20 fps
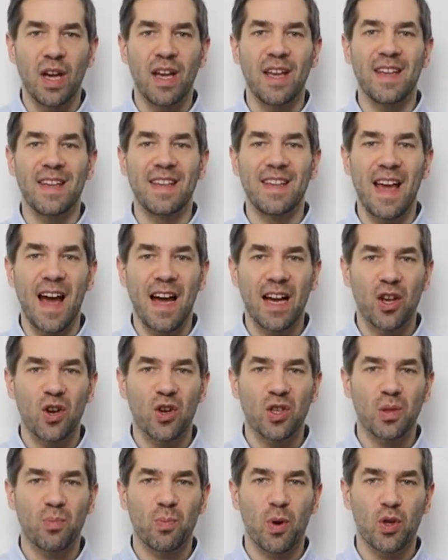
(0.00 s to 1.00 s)
to begin
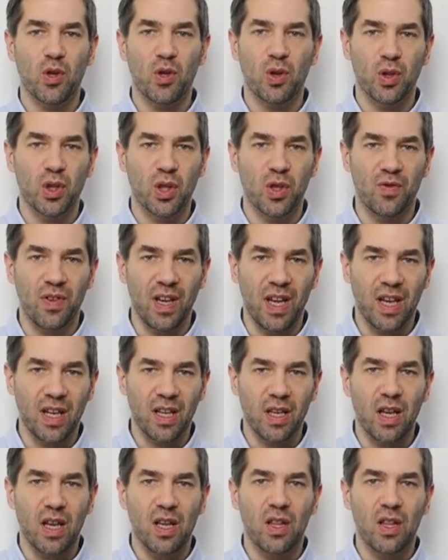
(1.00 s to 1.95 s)
producing a sound.